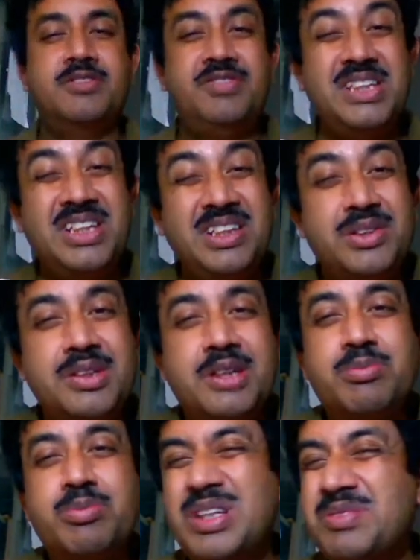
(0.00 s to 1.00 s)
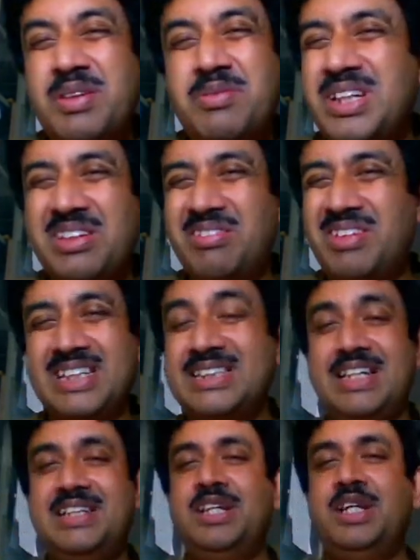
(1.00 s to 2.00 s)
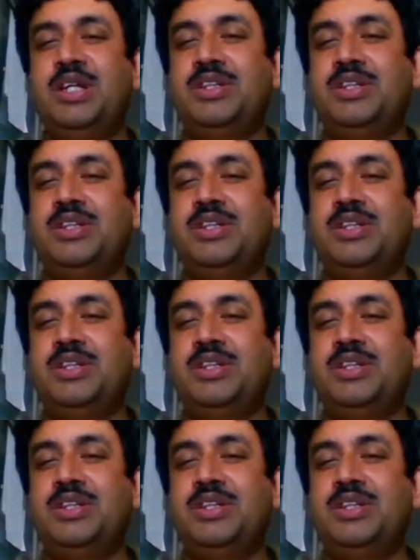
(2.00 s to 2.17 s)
Feeding to the phase prime metric, what is that?